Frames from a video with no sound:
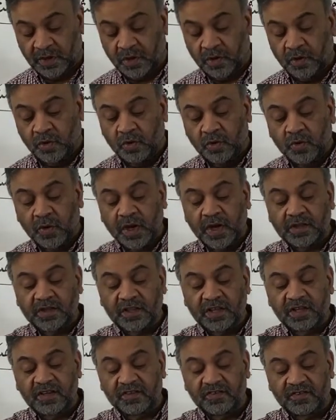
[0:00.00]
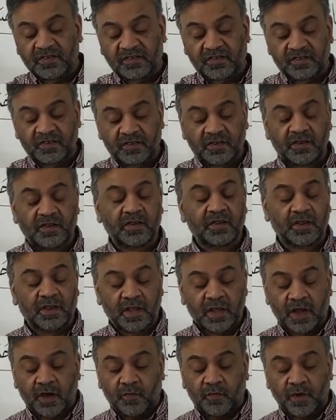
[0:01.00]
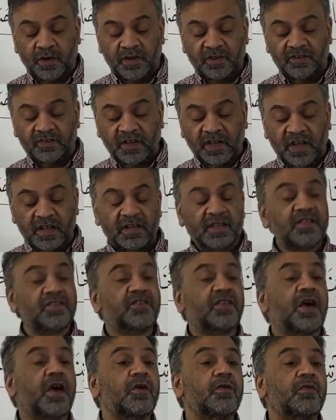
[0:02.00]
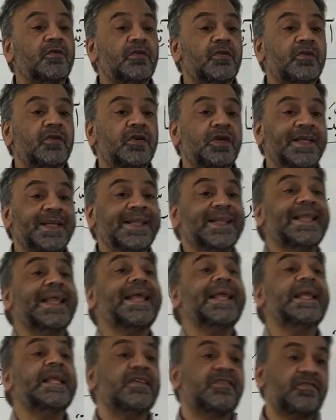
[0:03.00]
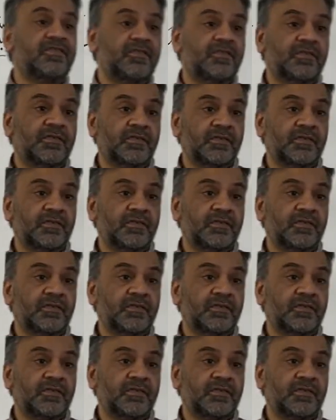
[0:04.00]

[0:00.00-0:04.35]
Who are these? What is al nisa'u? Ladies.